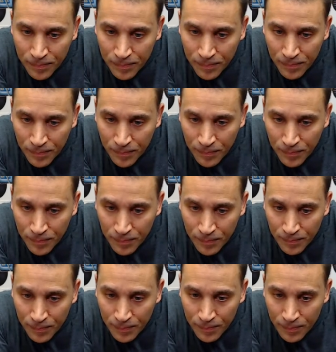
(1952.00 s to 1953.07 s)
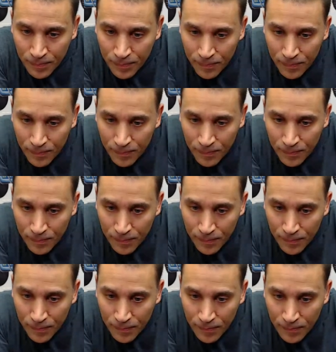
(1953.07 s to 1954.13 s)

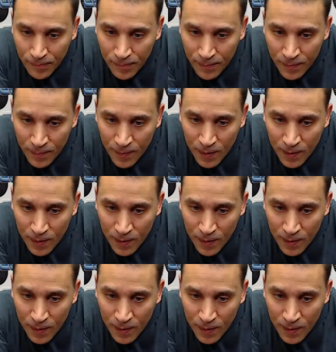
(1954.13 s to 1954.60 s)
(no one is talking)